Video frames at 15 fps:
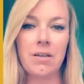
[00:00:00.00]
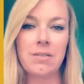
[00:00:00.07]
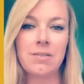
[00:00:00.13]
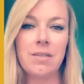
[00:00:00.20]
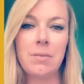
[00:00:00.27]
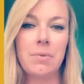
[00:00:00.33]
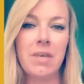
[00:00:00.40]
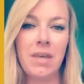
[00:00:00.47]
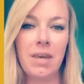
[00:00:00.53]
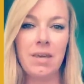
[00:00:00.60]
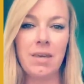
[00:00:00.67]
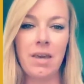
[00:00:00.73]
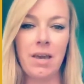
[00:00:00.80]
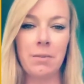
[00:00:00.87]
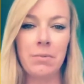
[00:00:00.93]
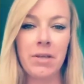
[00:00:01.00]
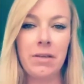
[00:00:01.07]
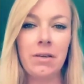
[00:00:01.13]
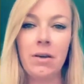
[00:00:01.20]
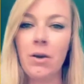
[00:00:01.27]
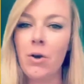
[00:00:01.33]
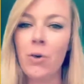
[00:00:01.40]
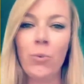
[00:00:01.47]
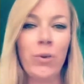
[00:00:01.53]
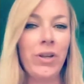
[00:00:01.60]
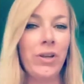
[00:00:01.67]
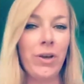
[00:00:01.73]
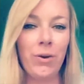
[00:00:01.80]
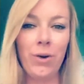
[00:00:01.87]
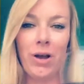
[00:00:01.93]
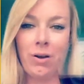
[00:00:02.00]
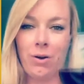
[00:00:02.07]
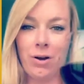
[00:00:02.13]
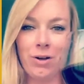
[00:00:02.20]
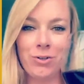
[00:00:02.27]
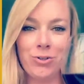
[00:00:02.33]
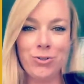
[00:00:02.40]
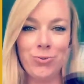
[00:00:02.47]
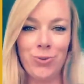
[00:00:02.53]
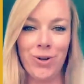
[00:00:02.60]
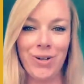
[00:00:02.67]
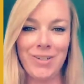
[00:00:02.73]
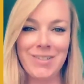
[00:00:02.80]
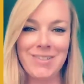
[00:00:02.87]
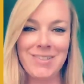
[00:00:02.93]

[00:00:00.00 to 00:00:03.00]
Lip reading: CPA Cabinet. We know how hard you worked.